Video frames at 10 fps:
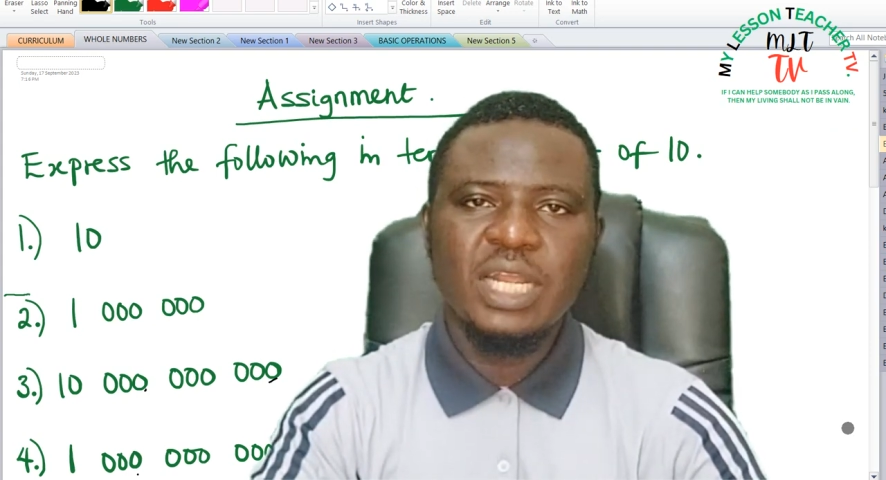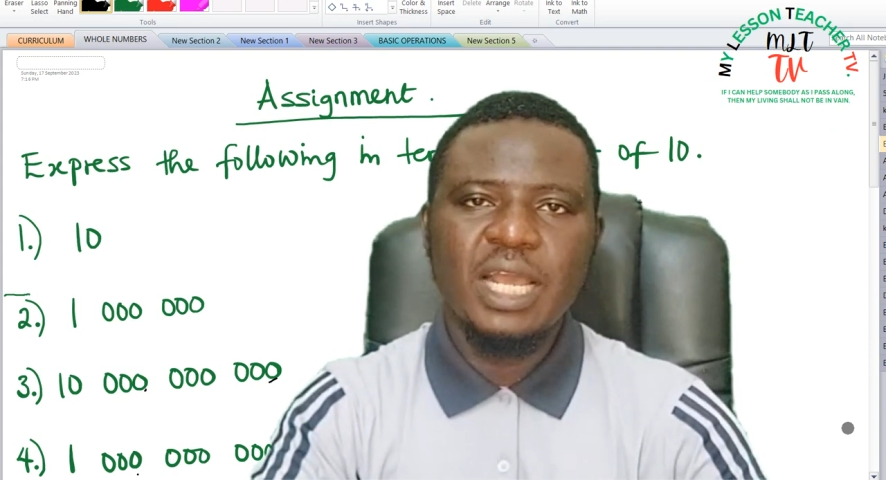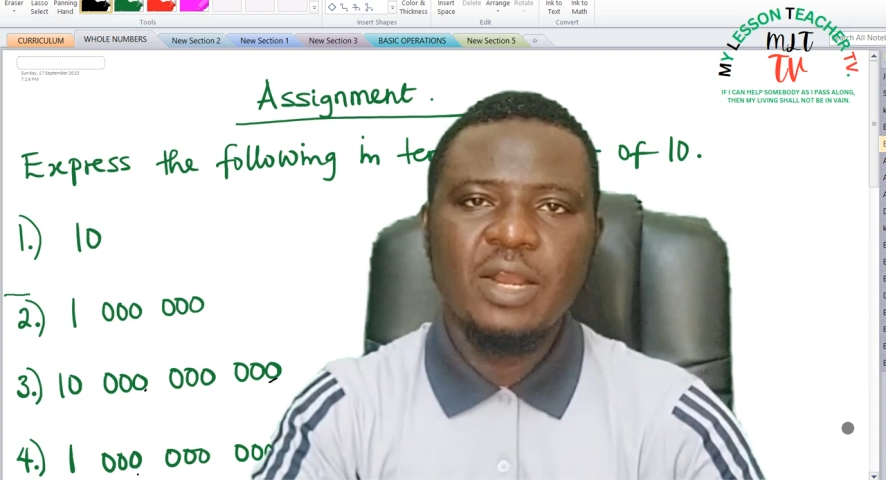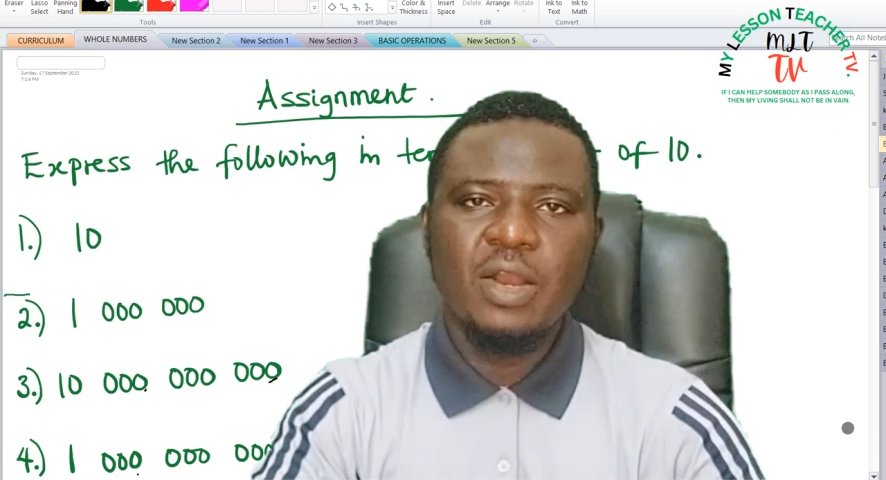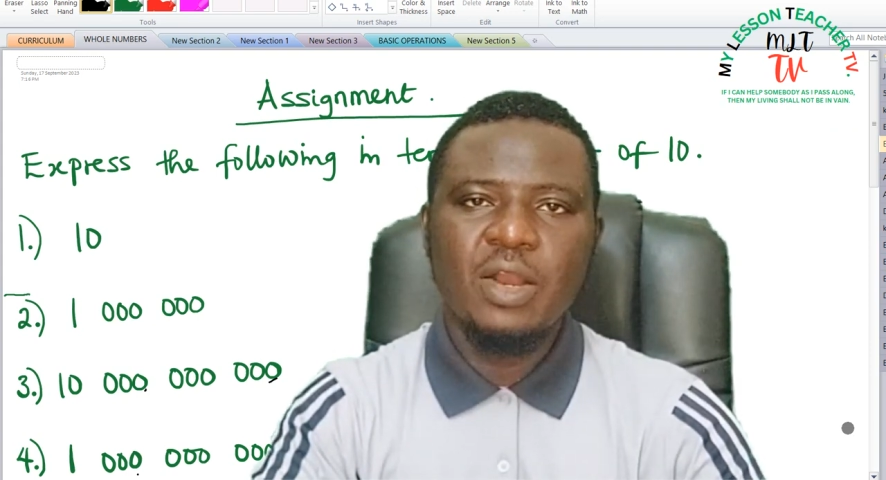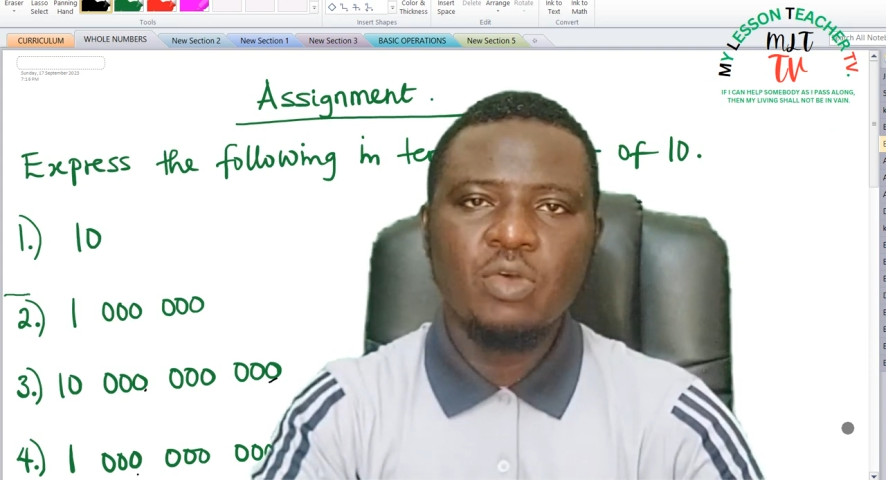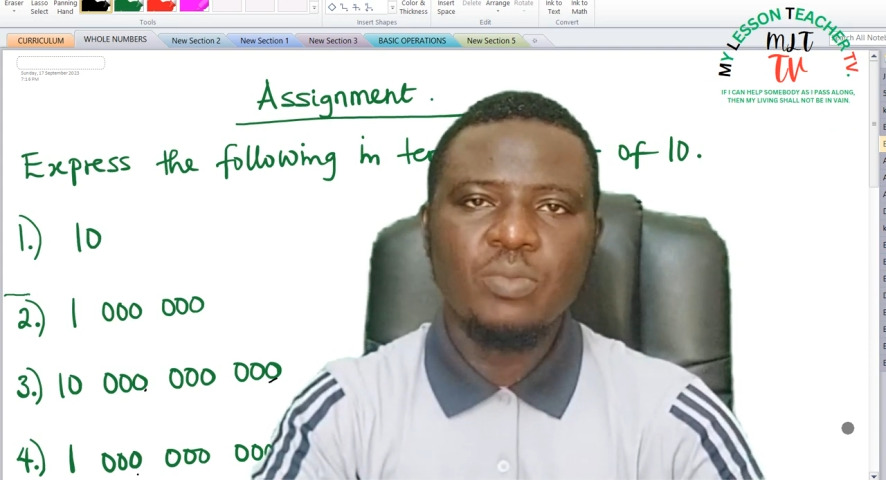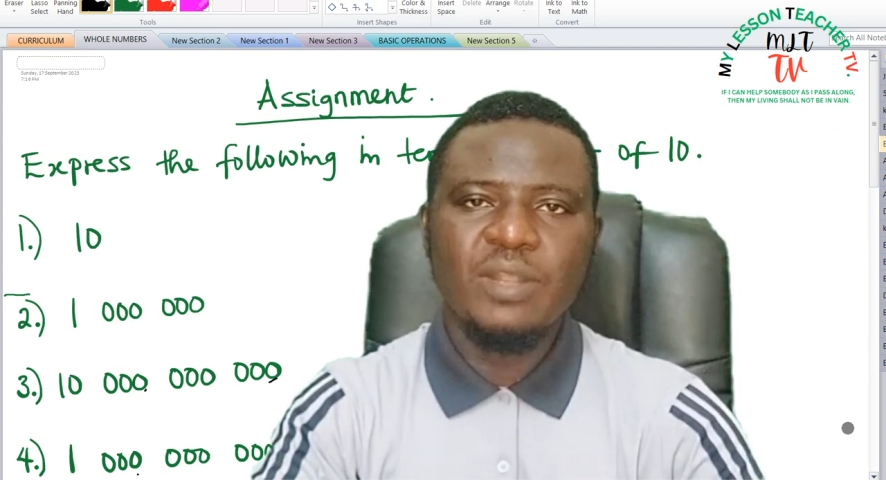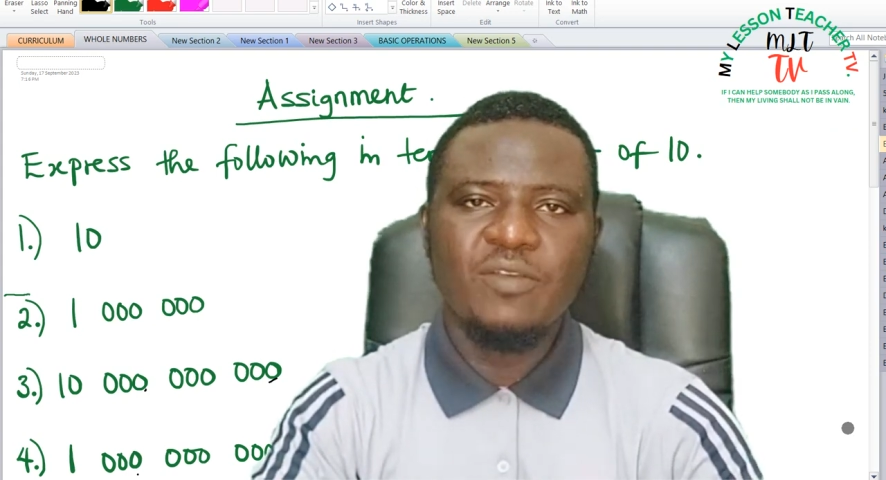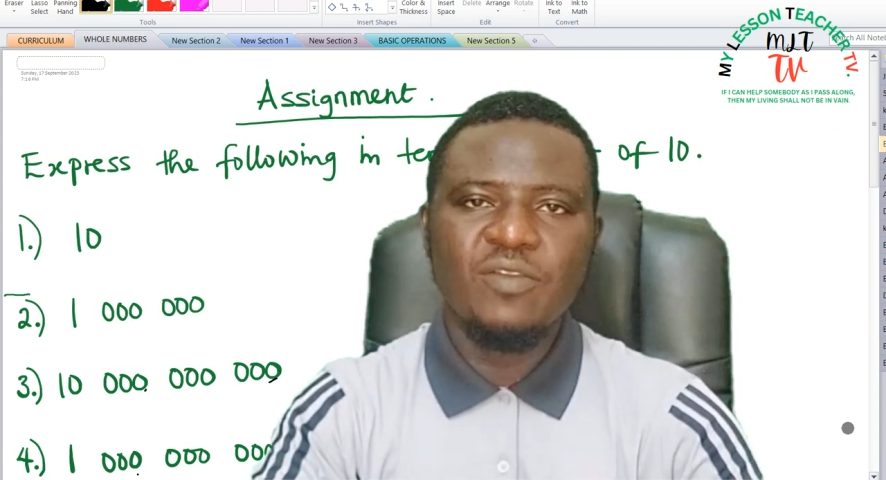so that they
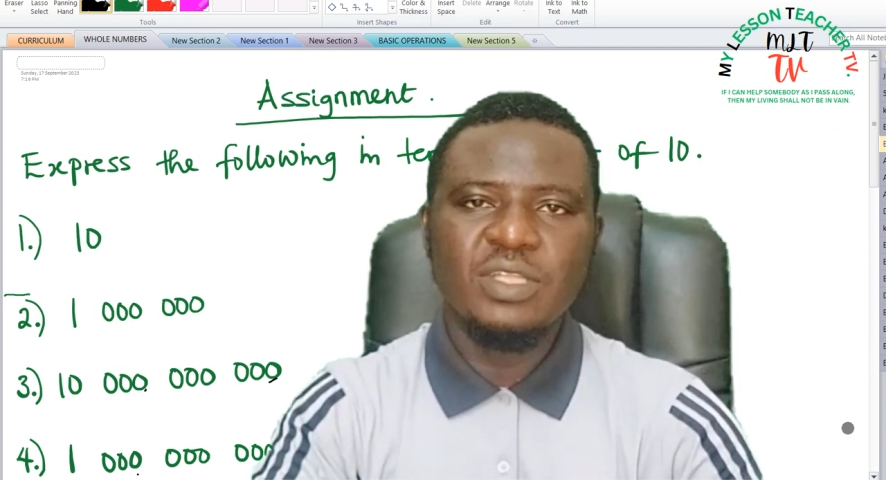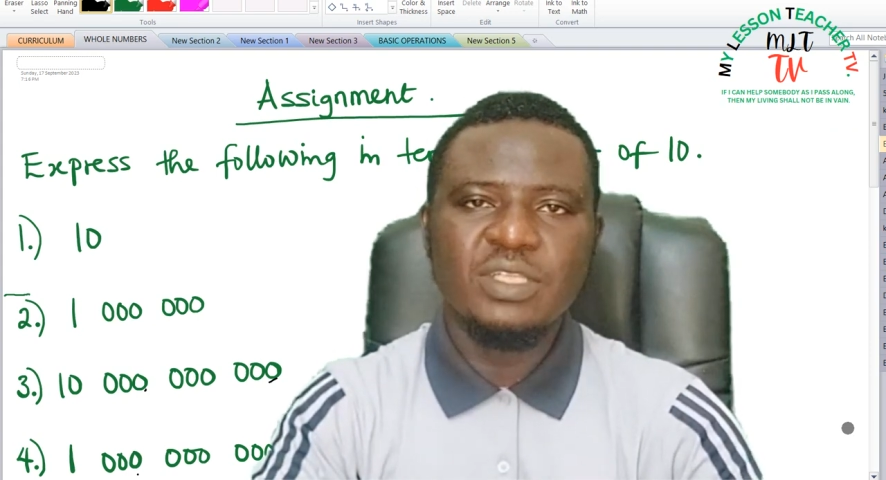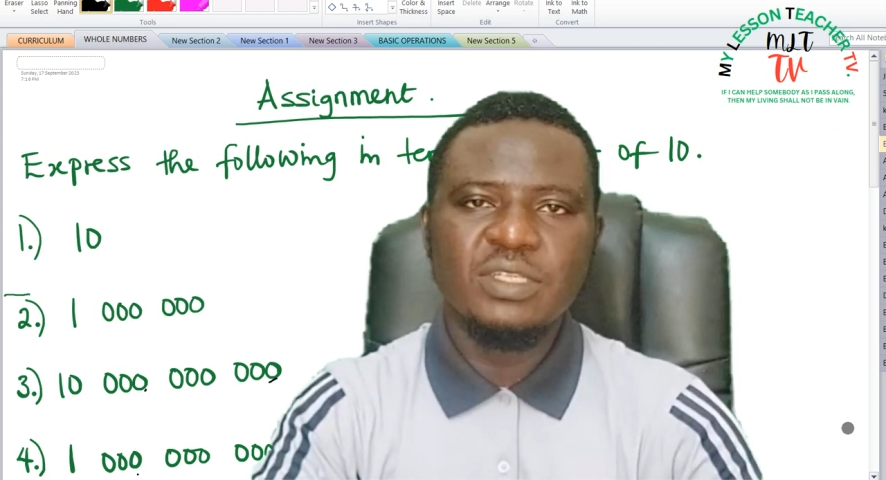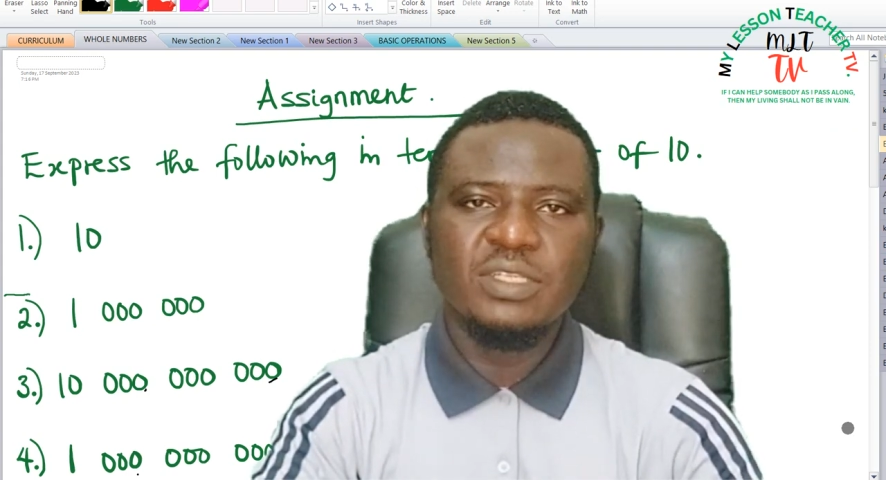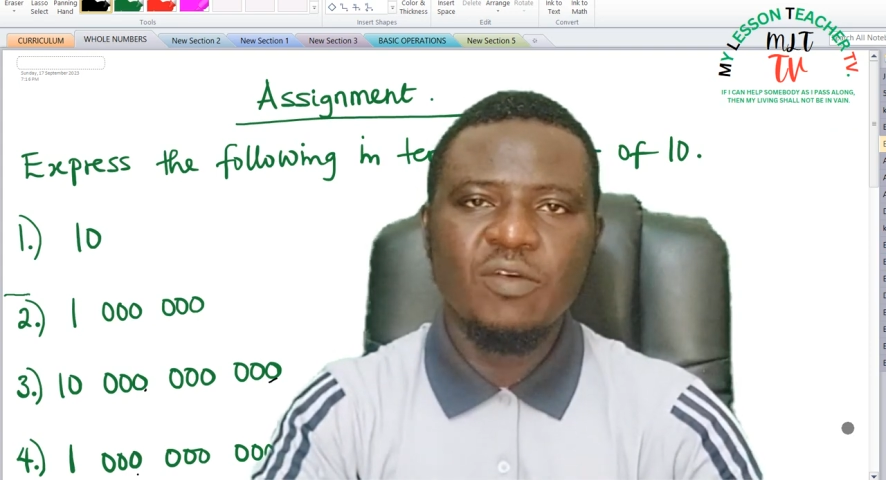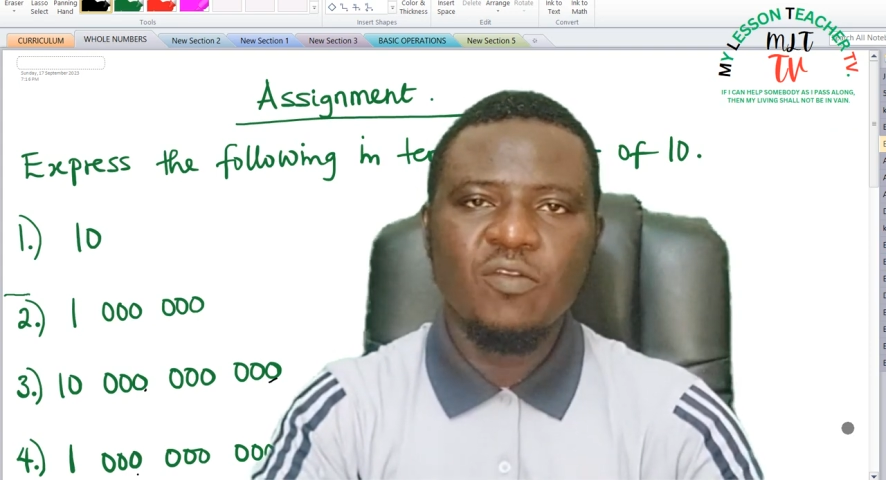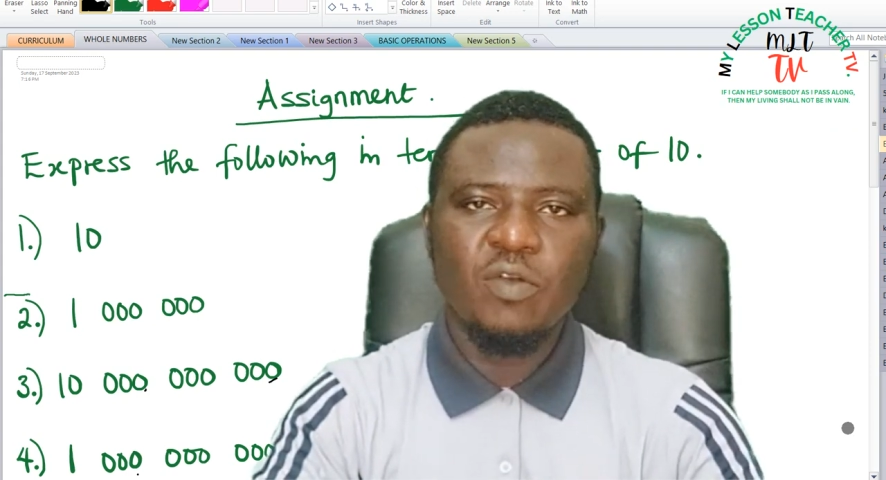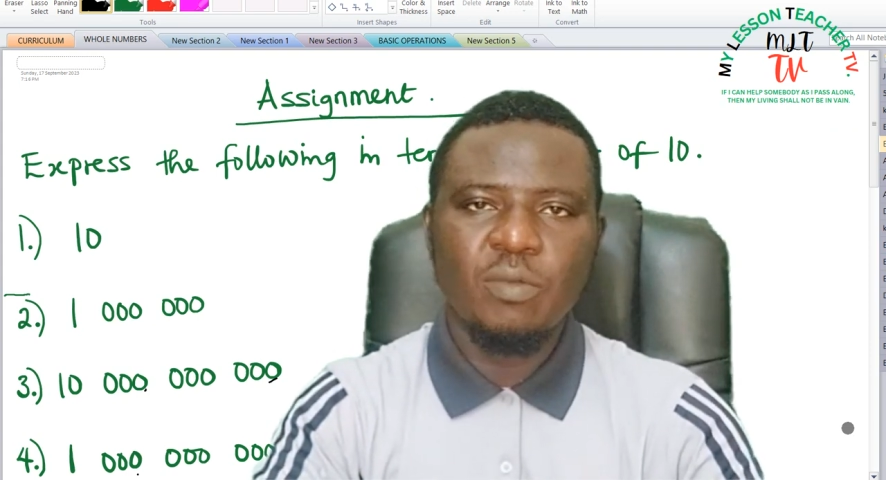can also benefit